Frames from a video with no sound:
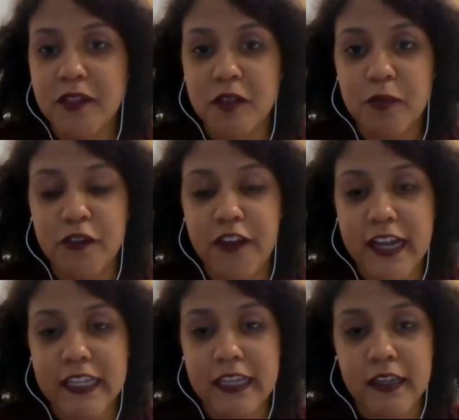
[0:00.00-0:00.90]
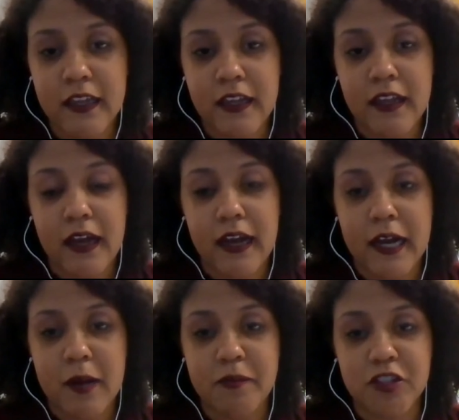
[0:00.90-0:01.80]
are providing
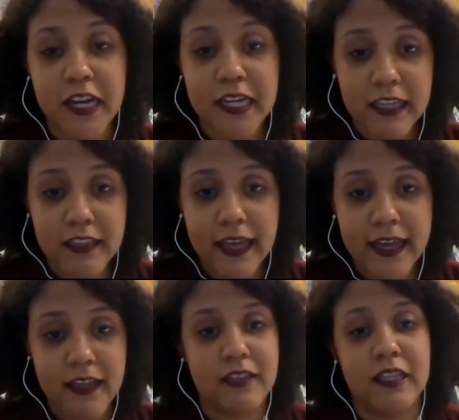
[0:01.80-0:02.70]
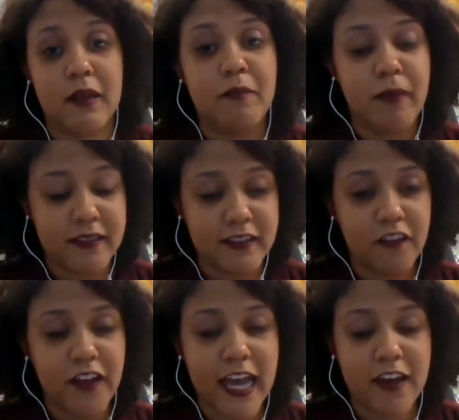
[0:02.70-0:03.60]
training in that. And then
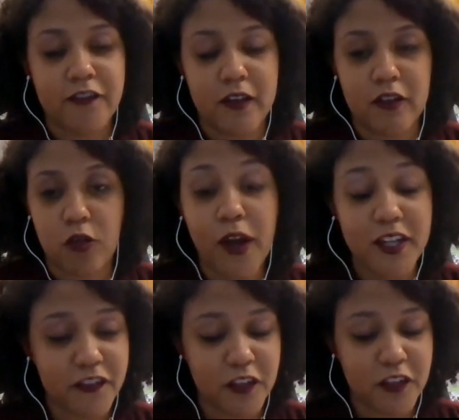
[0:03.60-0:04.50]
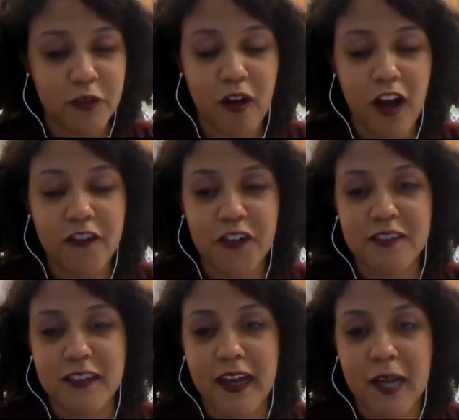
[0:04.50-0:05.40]
myself, I have quite a few offerings
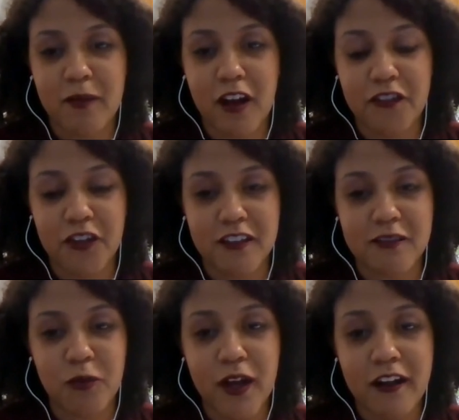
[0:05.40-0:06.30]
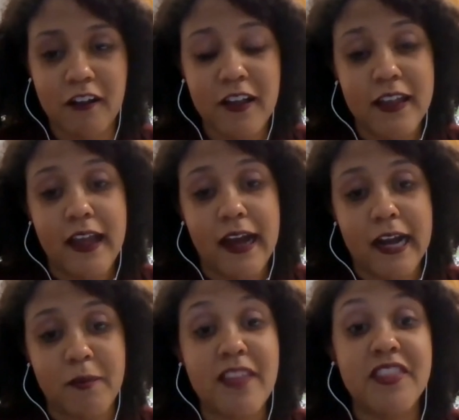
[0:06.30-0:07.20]
that I'm offering as well.
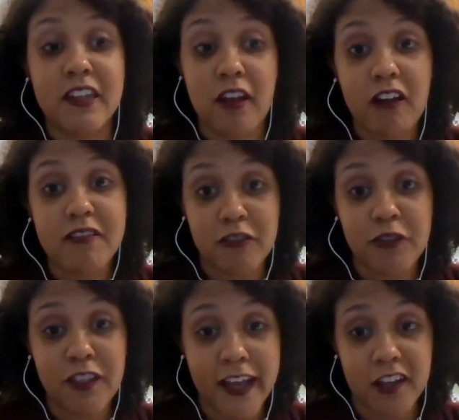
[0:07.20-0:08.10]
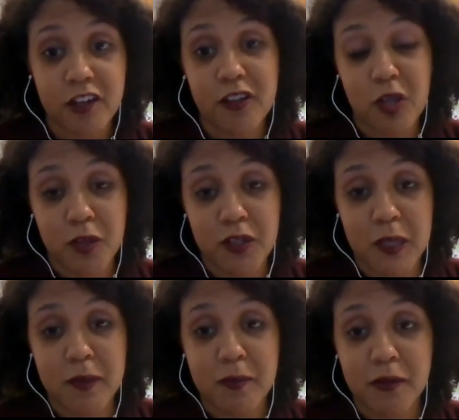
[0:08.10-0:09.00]
And then also relying on our community
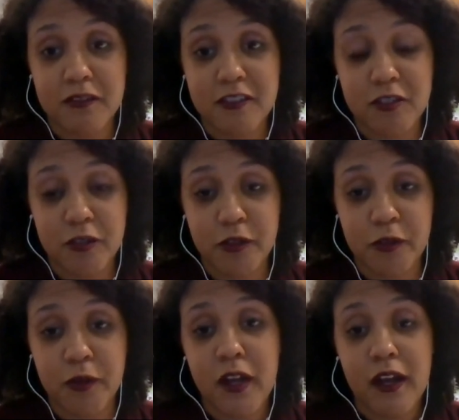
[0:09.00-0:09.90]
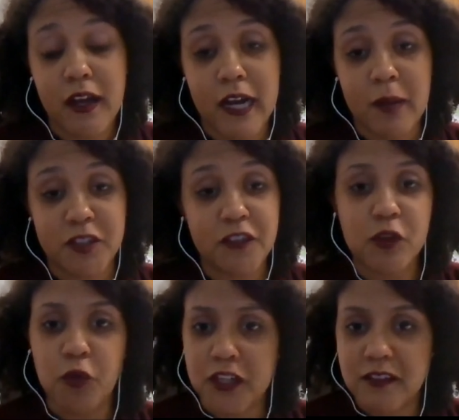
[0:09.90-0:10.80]
members too,
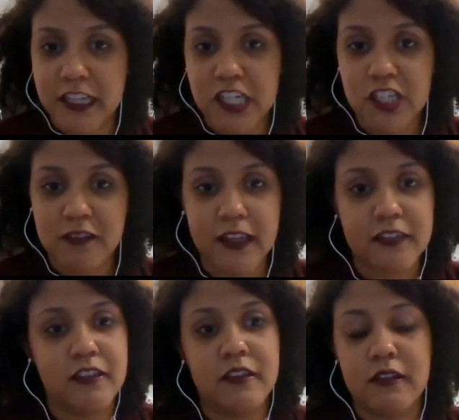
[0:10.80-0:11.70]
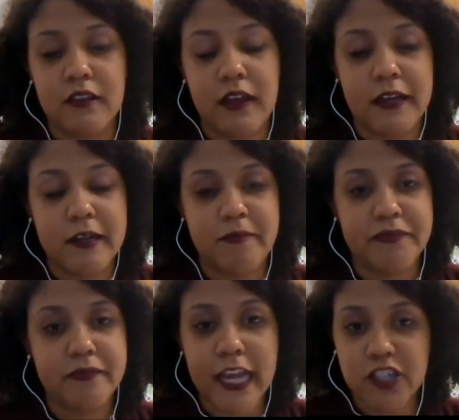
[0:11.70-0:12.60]
different organizations like the
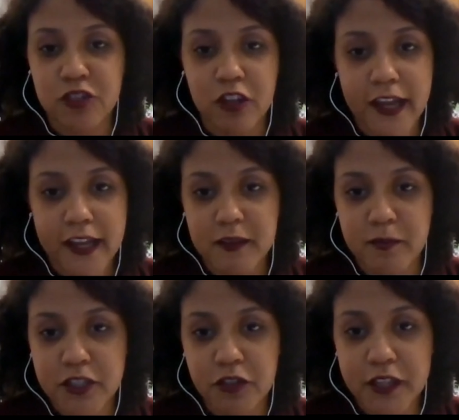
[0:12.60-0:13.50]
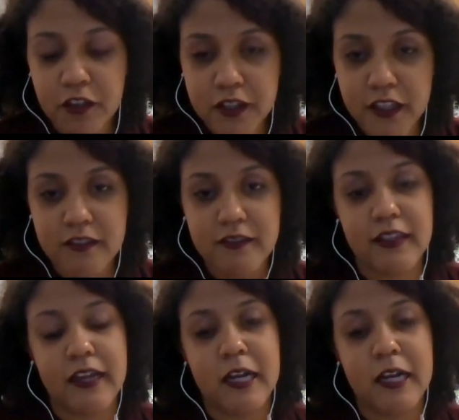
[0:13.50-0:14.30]
National Alliance of Mental Illness.